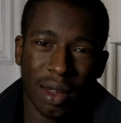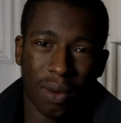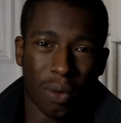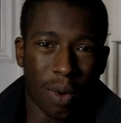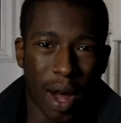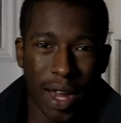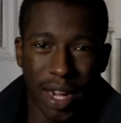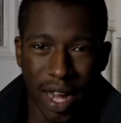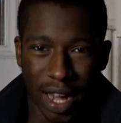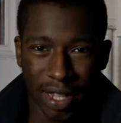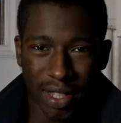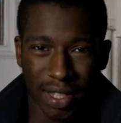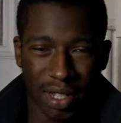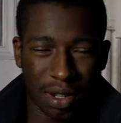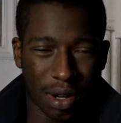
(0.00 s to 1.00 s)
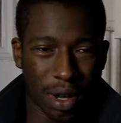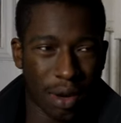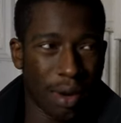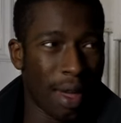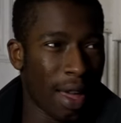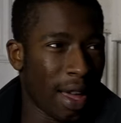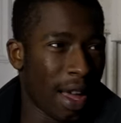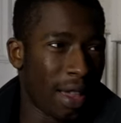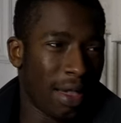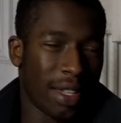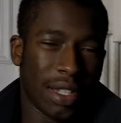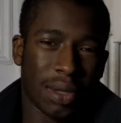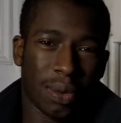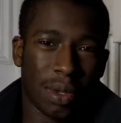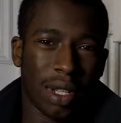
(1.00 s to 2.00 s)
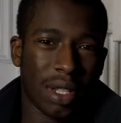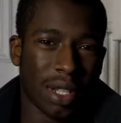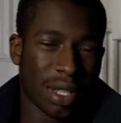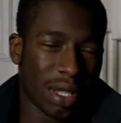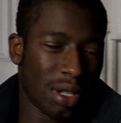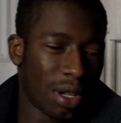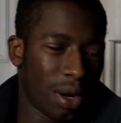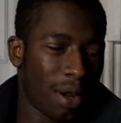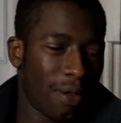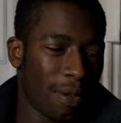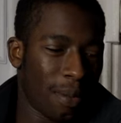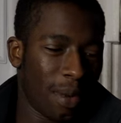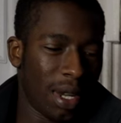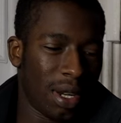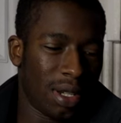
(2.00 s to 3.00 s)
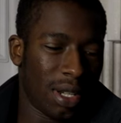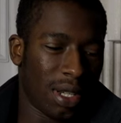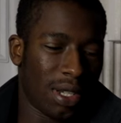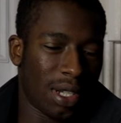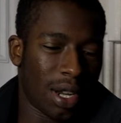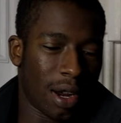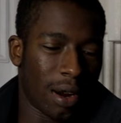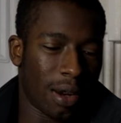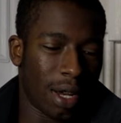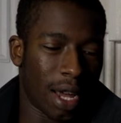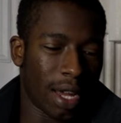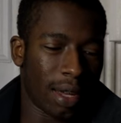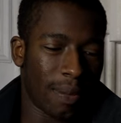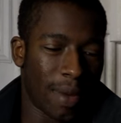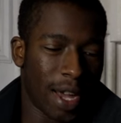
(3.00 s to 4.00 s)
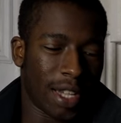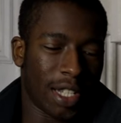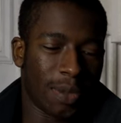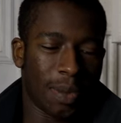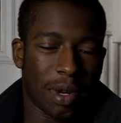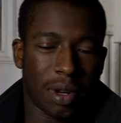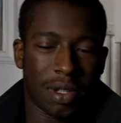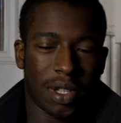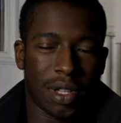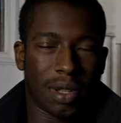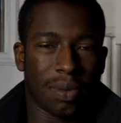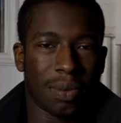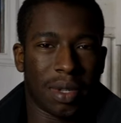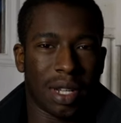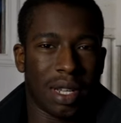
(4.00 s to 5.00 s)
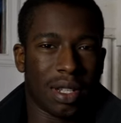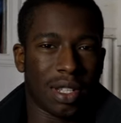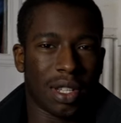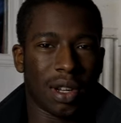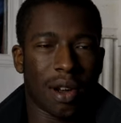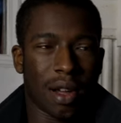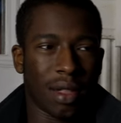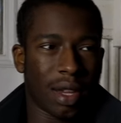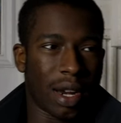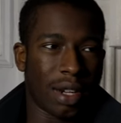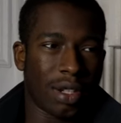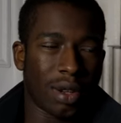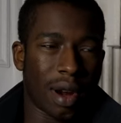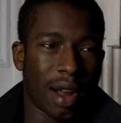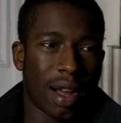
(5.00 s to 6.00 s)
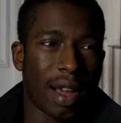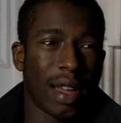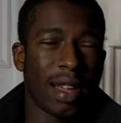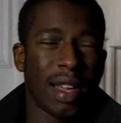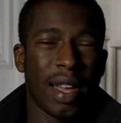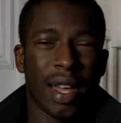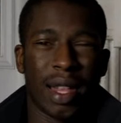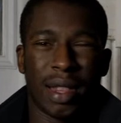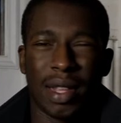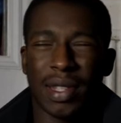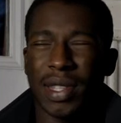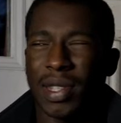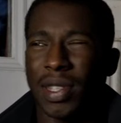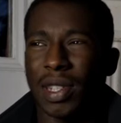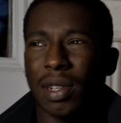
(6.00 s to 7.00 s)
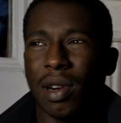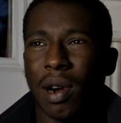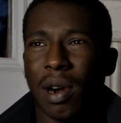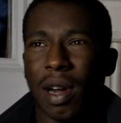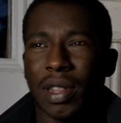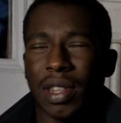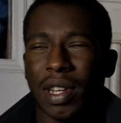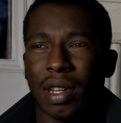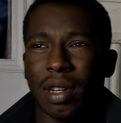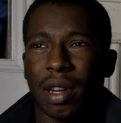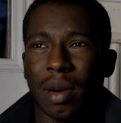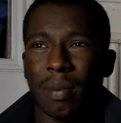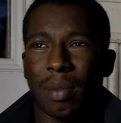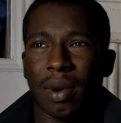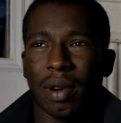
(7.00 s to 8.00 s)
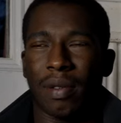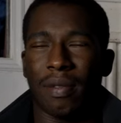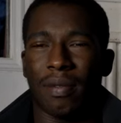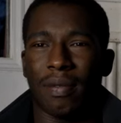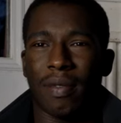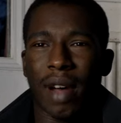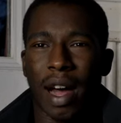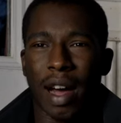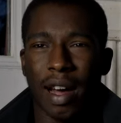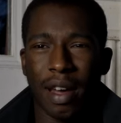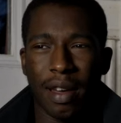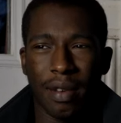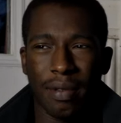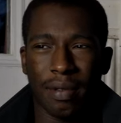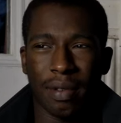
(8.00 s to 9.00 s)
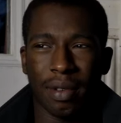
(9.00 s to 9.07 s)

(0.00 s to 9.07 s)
Why not, you know? This is really just a journey for me to just share, like, my experiences with each cigar that I try. This is cigar, I think, number five?